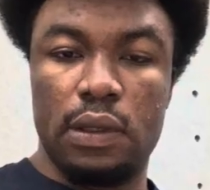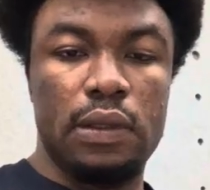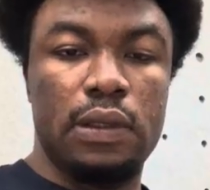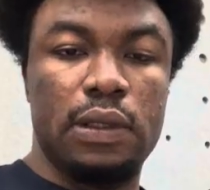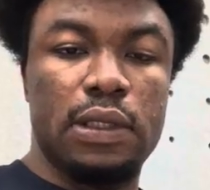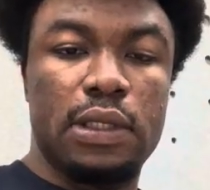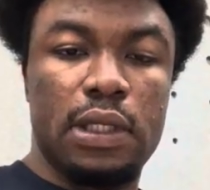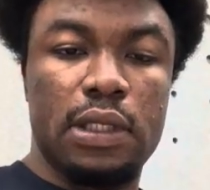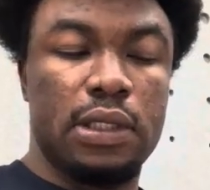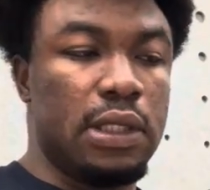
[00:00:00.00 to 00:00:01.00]
in this
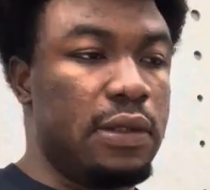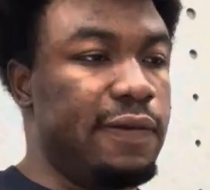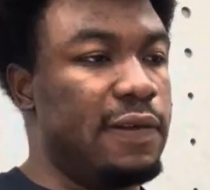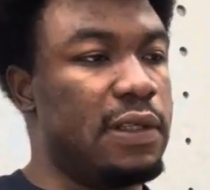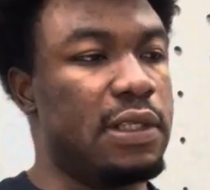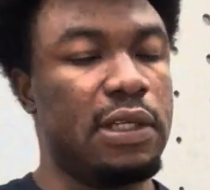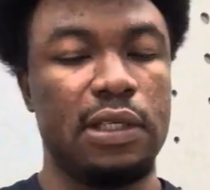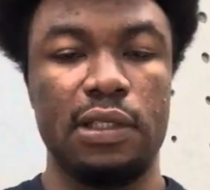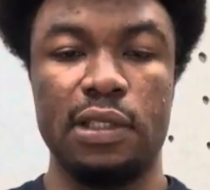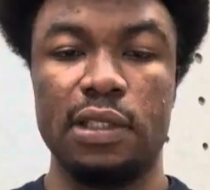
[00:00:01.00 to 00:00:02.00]
case, an investor
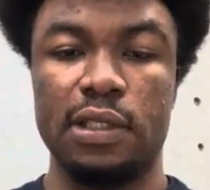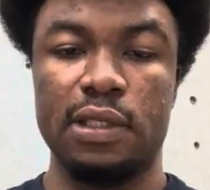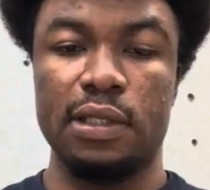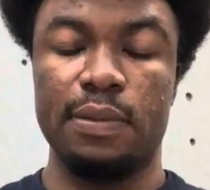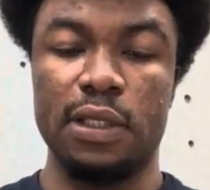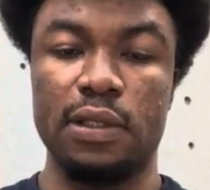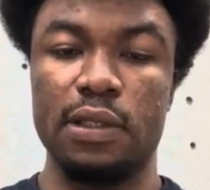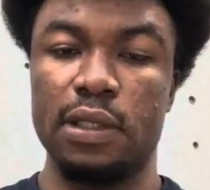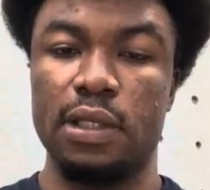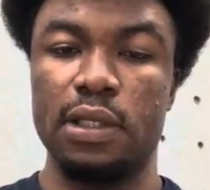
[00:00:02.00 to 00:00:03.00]
in this
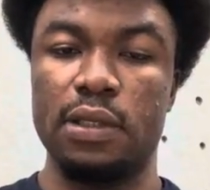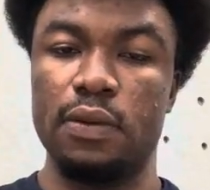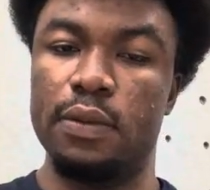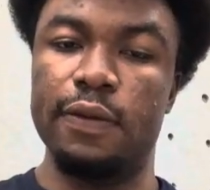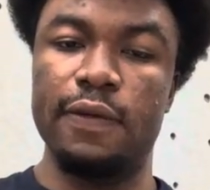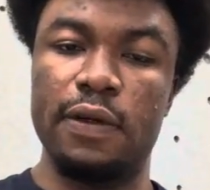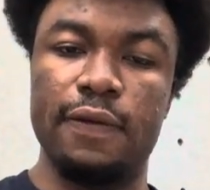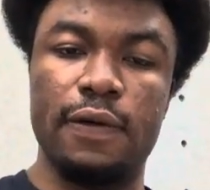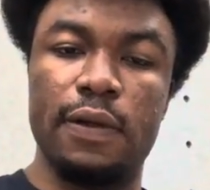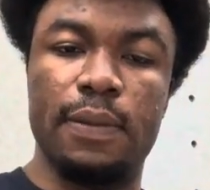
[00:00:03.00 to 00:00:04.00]
particular case will be very,
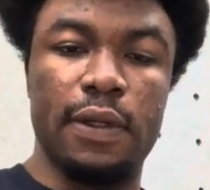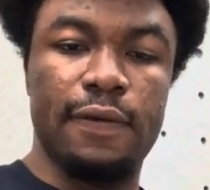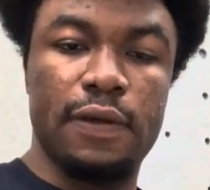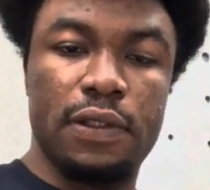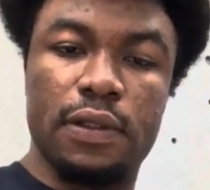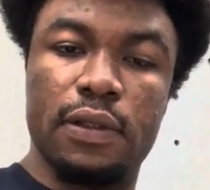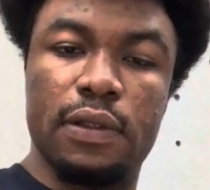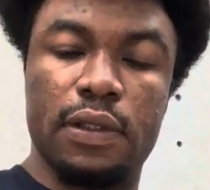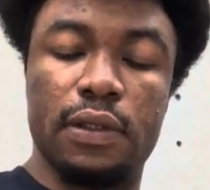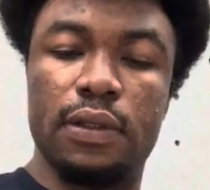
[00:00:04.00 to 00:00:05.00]
very beneficial
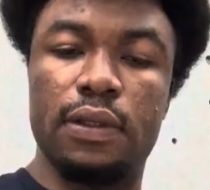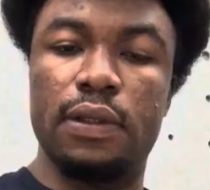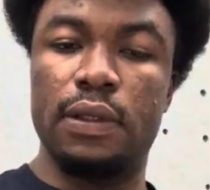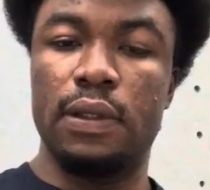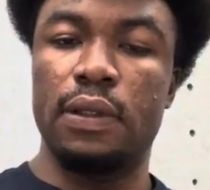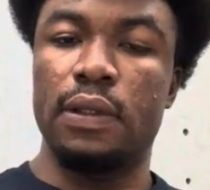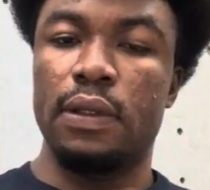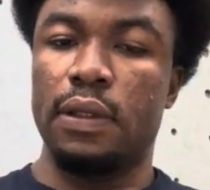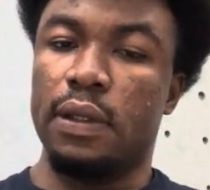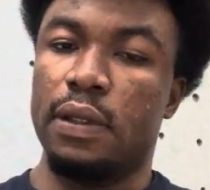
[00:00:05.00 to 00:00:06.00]
in
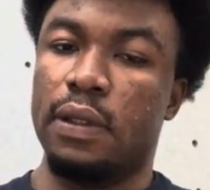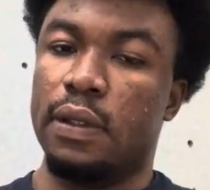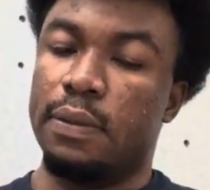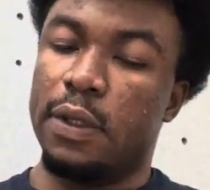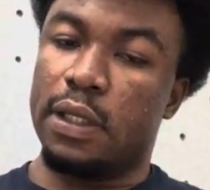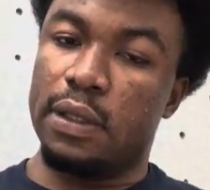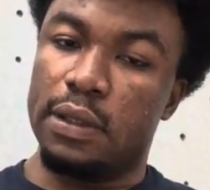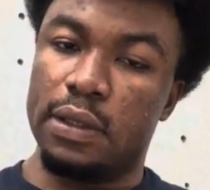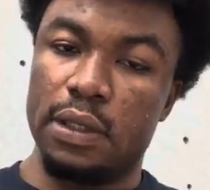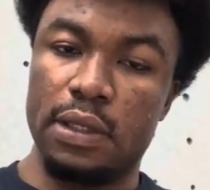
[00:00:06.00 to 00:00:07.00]
making the
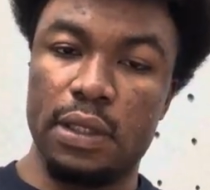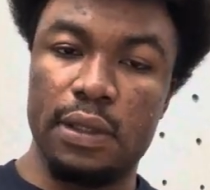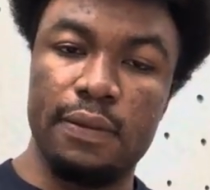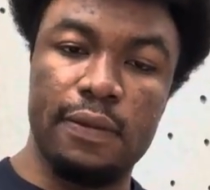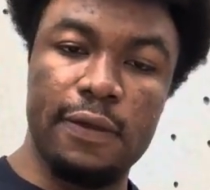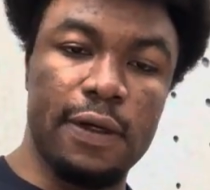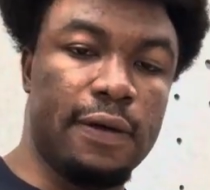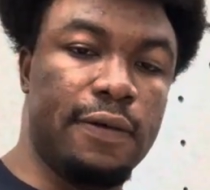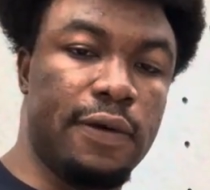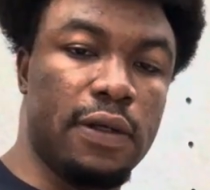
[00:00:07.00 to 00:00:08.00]
system
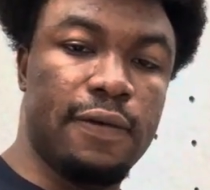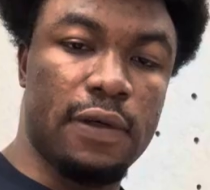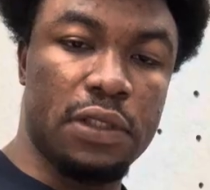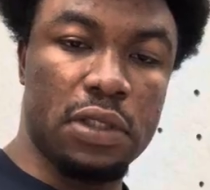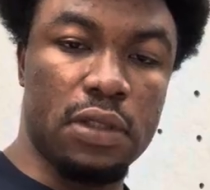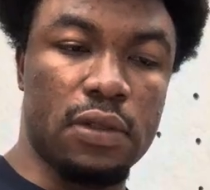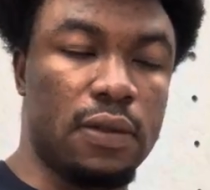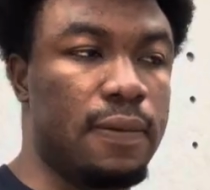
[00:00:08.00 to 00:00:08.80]
real functional.